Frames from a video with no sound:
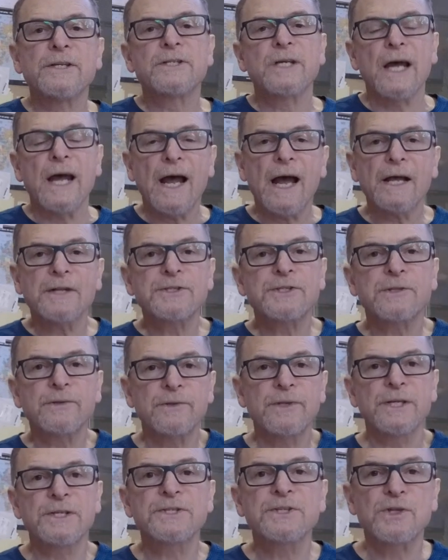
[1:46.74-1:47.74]
to answer
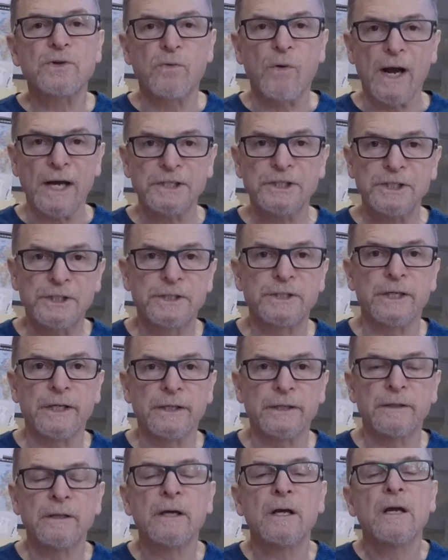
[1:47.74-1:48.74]
this
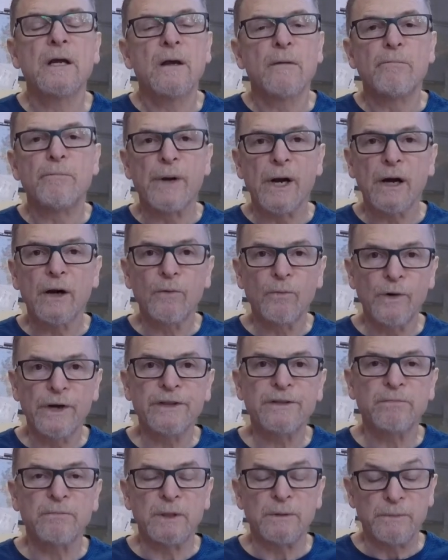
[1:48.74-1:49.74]
question, bear
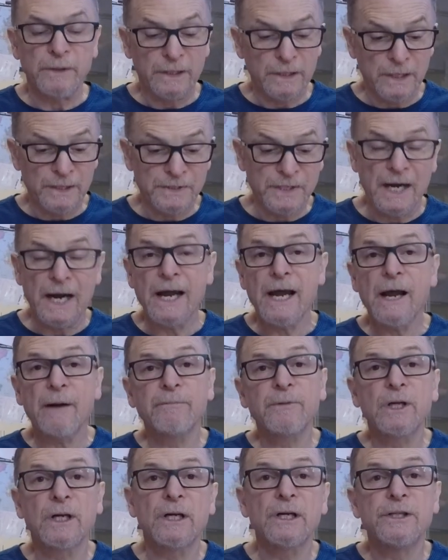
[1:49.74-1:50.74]
with me because I
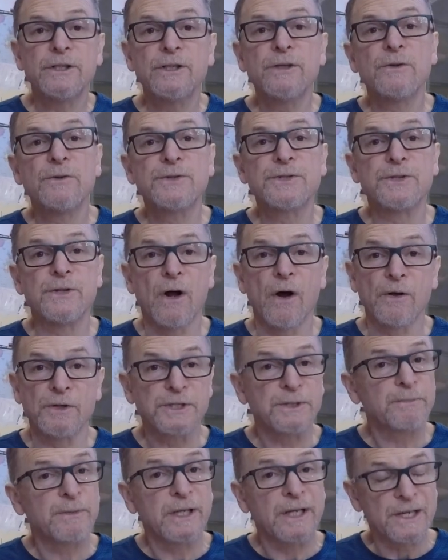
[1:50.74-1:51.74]
am going to use
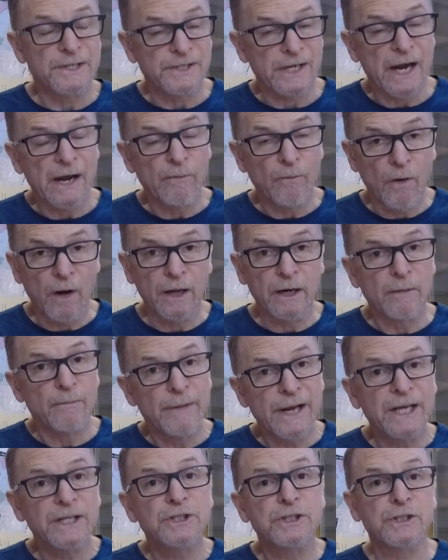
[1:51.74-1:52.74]
notes because I want to
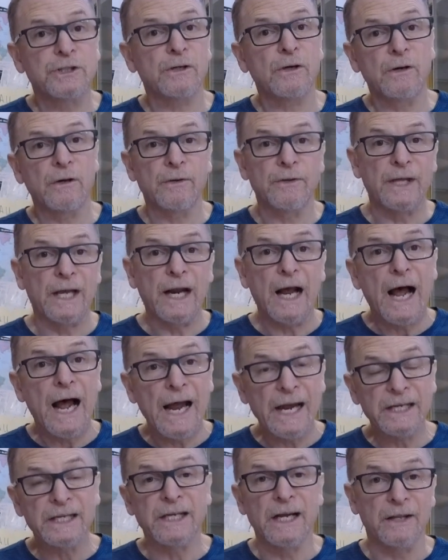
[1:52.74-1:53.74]
make sure that
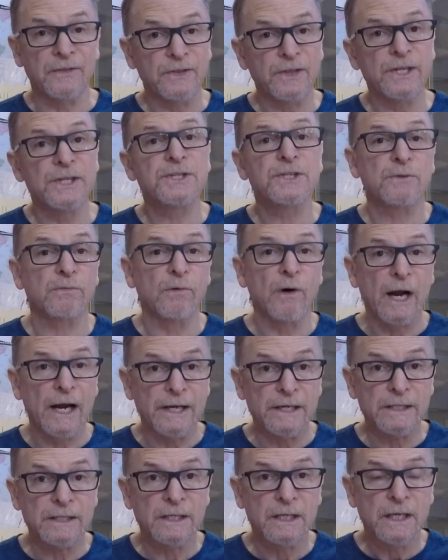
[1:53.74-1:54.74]
I get this
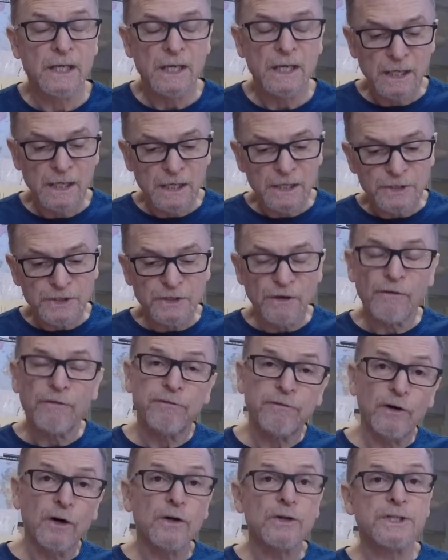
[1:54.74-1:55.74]
right. So
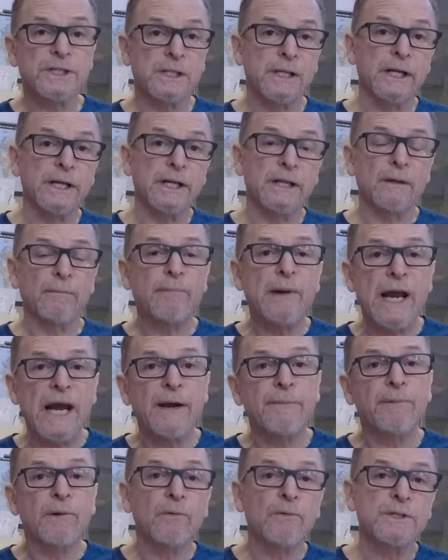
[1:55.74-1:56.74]
firstly, the
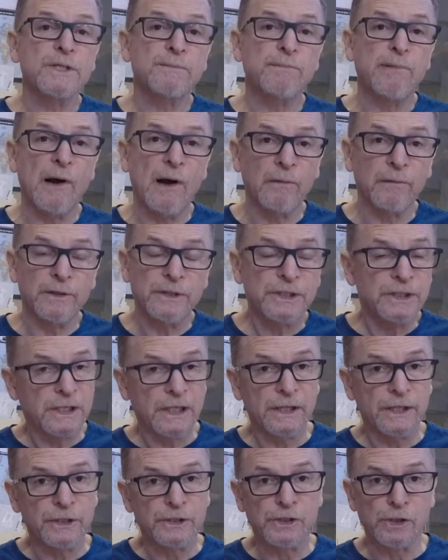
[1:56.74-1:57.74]
paper was published
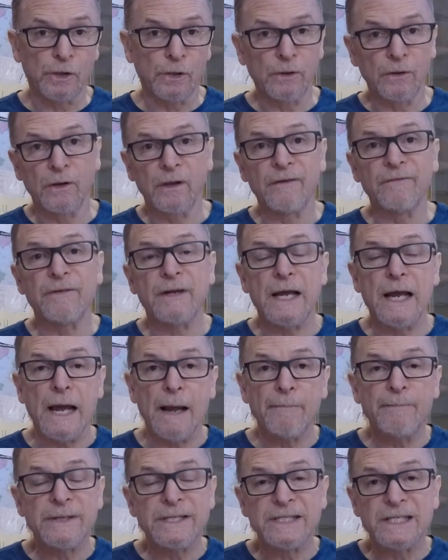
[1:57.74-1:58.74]
in the Journal of
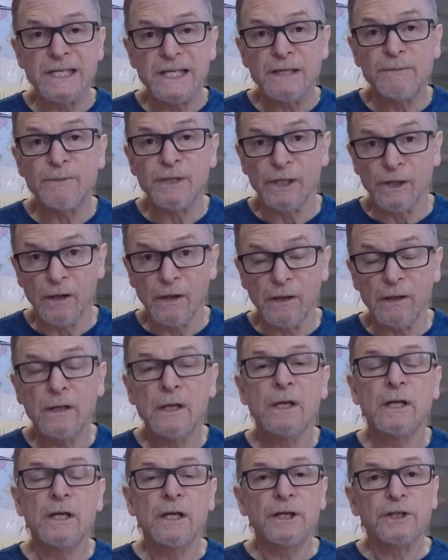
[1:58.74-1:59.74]
Epidemiological
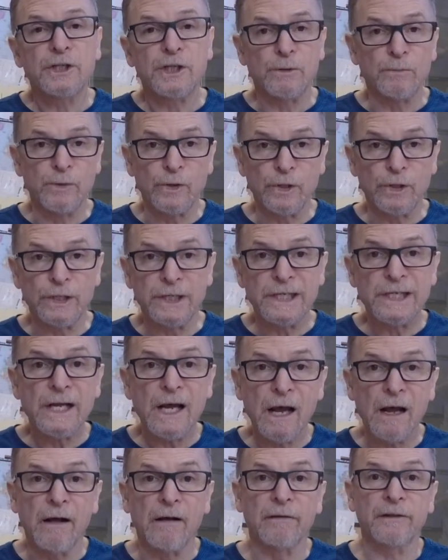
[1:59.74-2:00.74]
Community
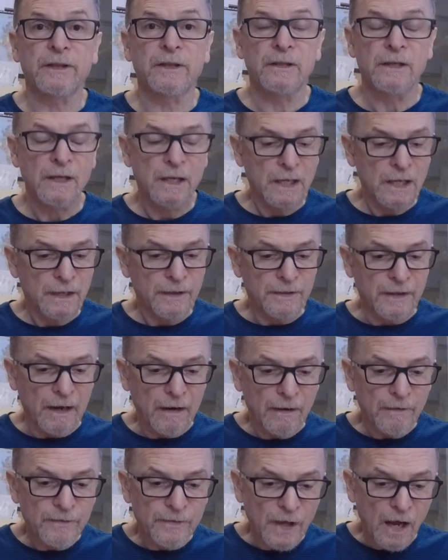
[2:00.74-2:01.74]
Health.
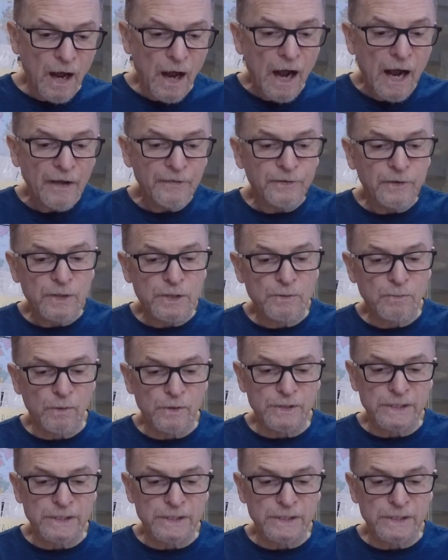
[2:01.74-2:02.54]
The, the authors were